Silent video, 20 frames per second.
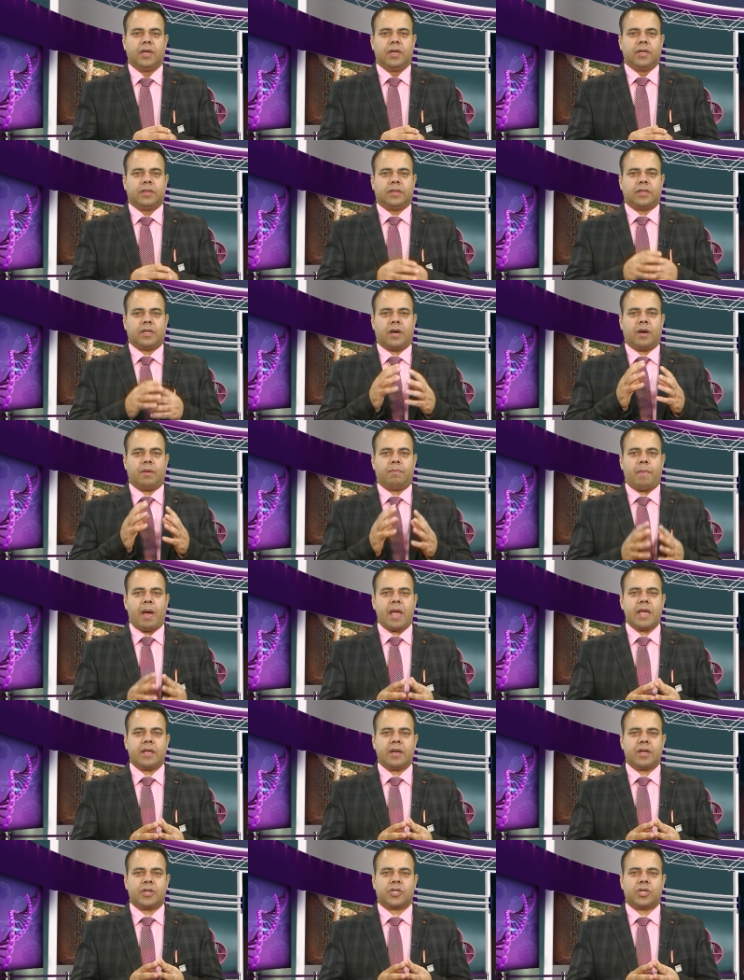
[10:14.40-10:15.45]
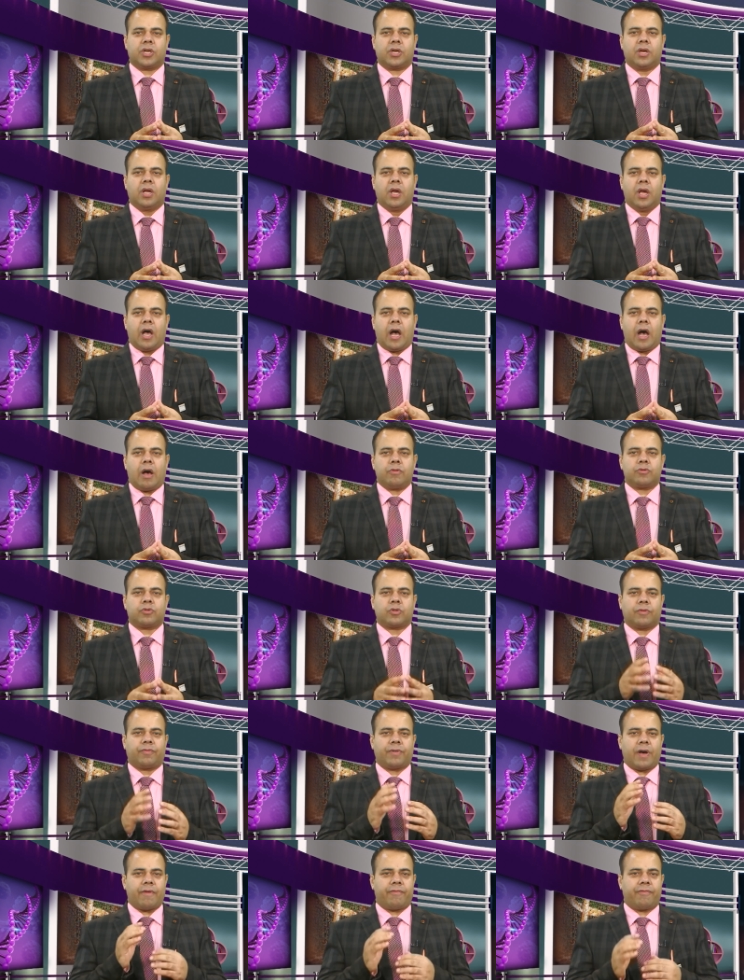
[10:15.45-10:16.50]
The migration out
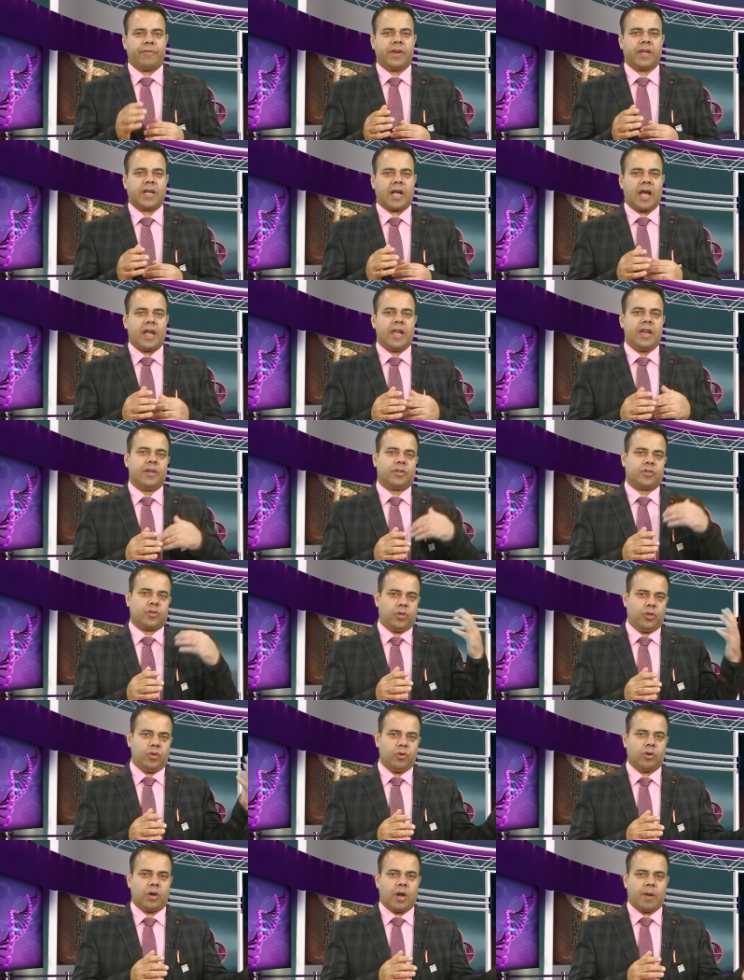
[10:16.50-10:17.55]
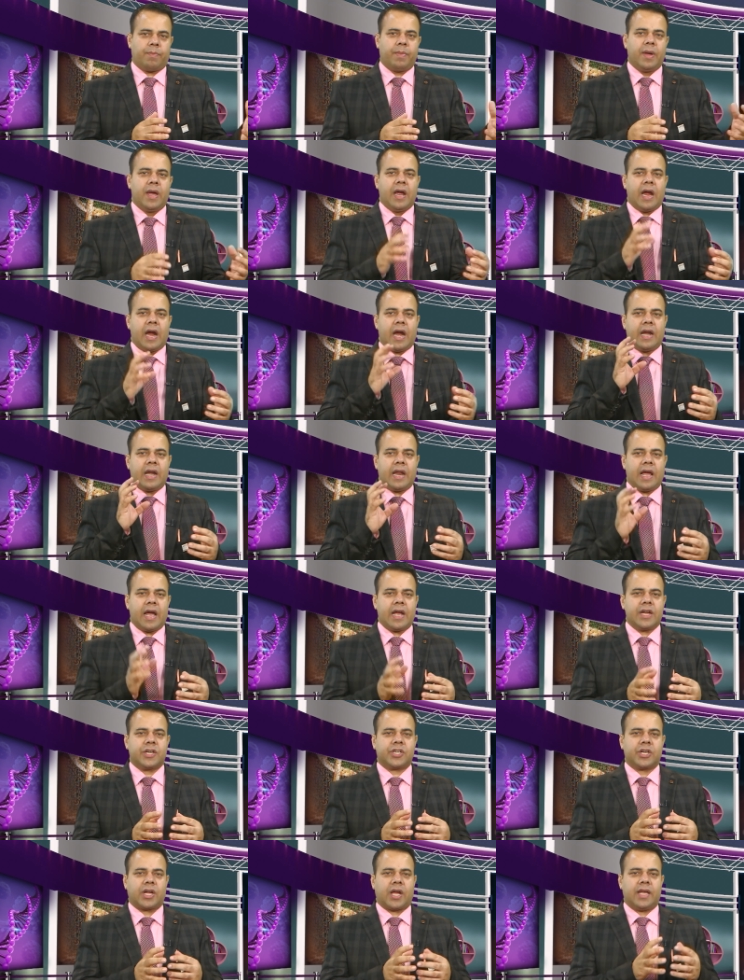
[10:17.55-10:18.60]
of Africa into Europe and
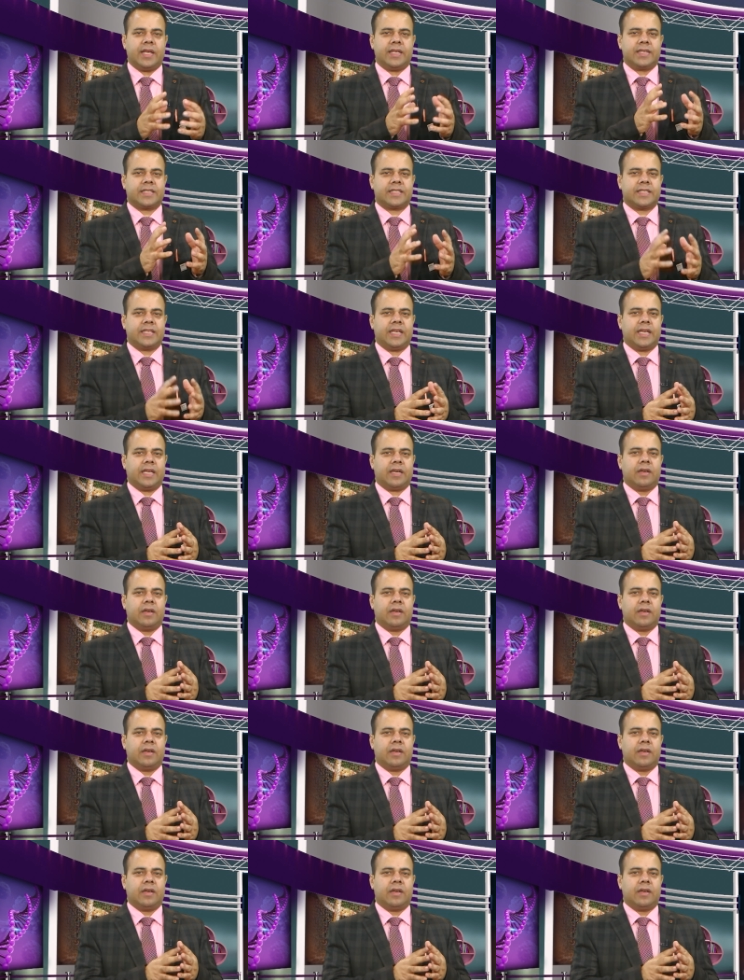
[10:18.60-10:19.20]
Asia is seen,